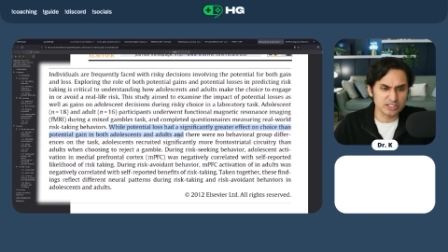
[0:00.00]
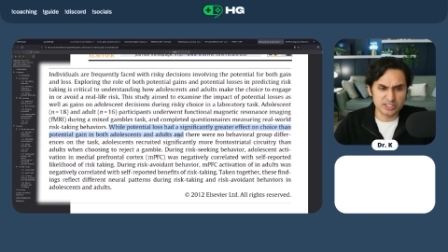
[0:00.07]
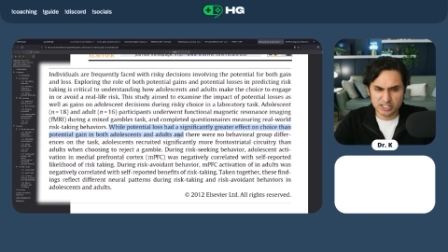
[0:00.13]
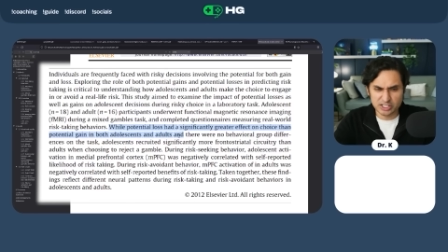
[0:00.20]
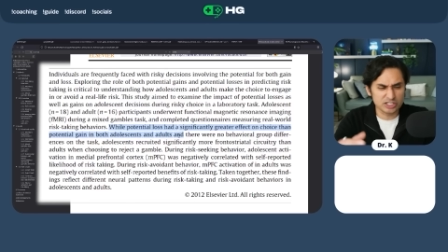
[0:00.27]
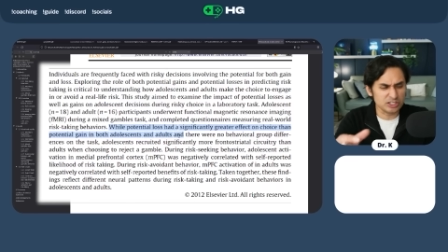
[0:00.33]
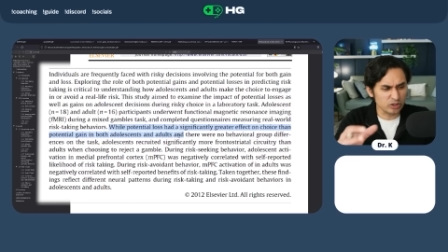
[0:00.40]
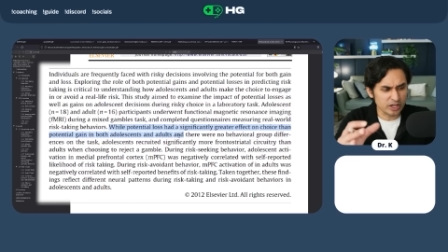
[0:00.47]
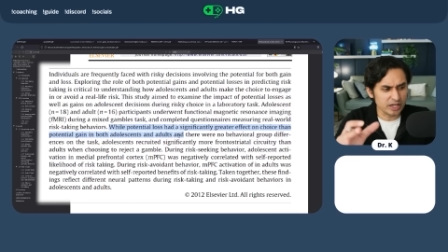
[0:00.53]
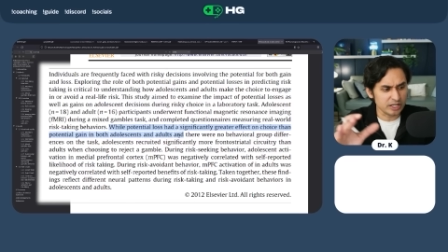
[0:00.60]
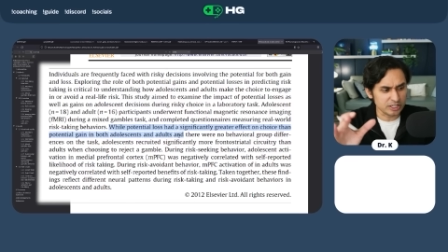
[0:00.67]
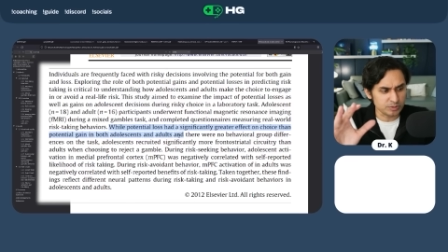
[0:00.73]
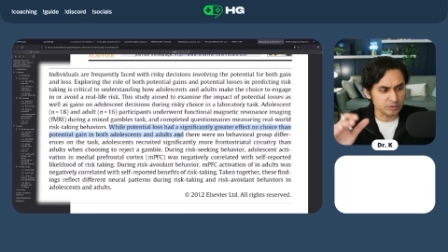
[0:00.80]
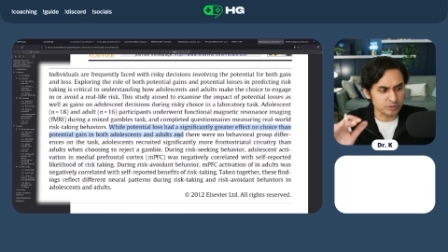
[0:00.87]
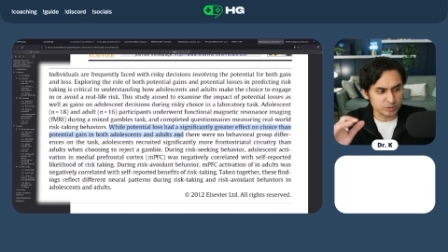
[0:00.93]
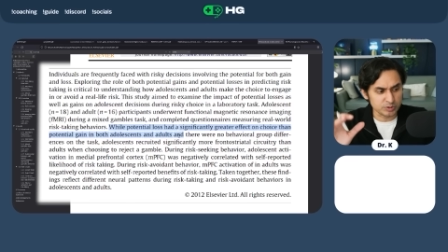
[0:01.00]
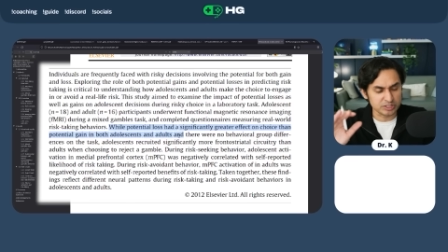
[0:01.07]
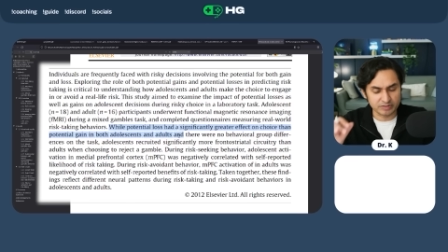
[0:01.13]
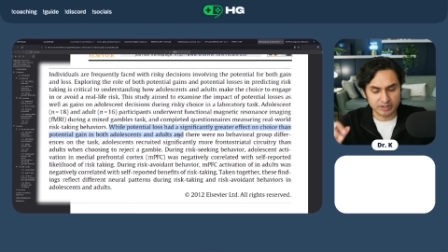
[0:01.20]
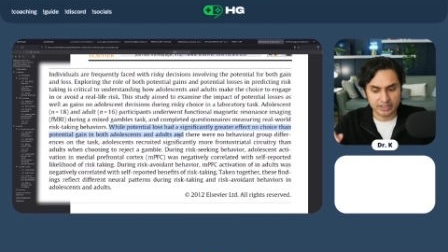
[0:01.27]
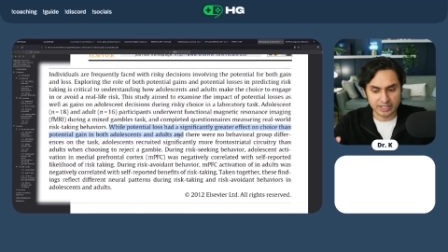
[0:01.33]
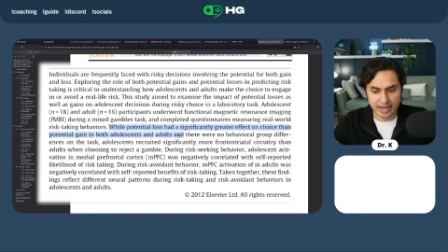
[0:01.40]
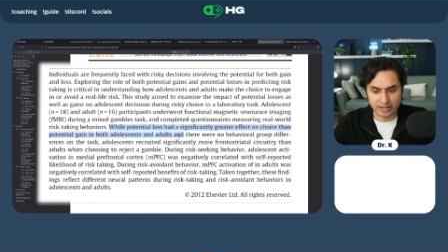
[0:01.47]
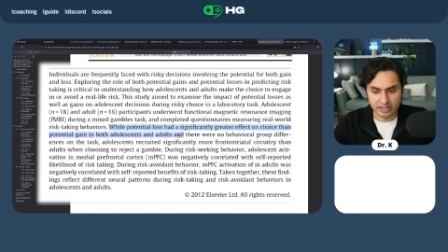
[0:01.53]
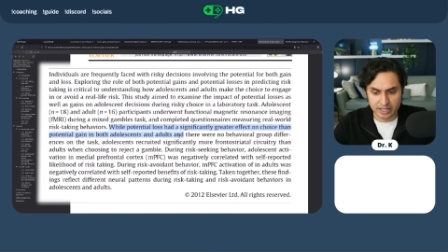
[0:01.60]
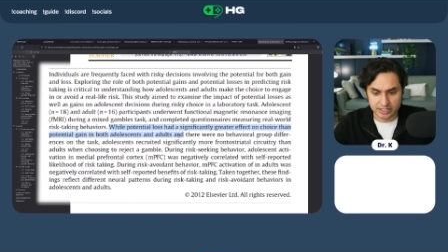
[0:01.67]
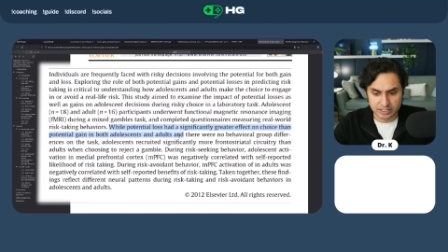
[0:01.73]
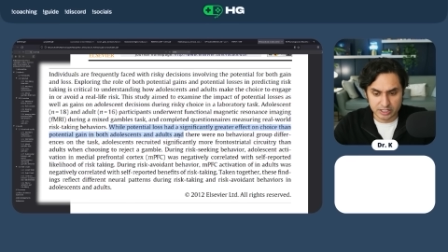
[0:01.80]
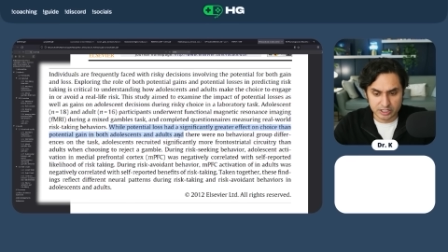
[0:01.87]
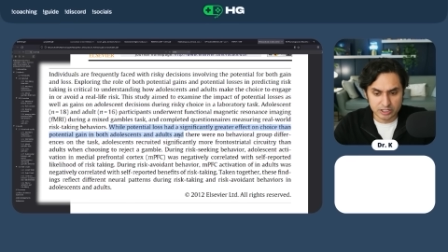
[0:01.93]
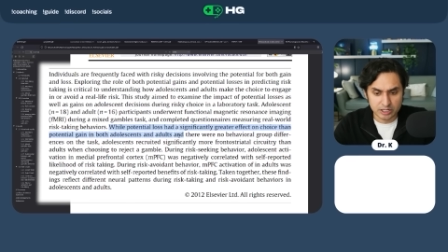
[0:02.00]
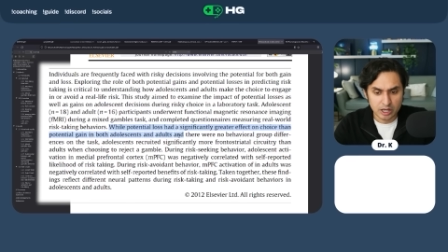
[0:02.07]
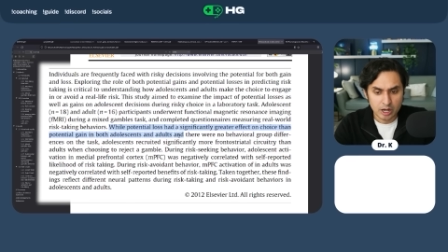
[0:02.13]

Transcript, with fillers: this is looking at sp specifically adolescents.